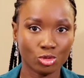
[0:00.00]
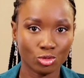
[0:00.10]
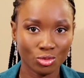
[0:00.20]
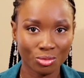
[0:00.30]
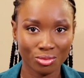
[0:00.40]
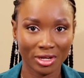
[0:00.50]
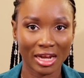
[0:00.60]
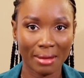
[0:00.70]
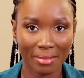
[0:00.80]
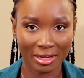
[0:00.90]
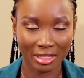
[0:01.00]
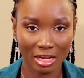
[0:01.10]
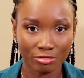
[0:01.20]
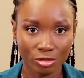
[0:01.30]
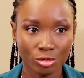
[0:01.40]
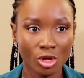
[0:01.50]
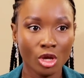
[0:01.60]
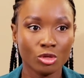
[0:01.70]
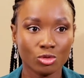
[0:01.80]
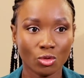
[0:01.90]
to pre-climax levels.
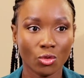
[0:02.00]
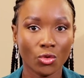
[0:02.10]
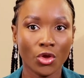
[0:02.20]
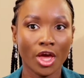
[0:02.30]
So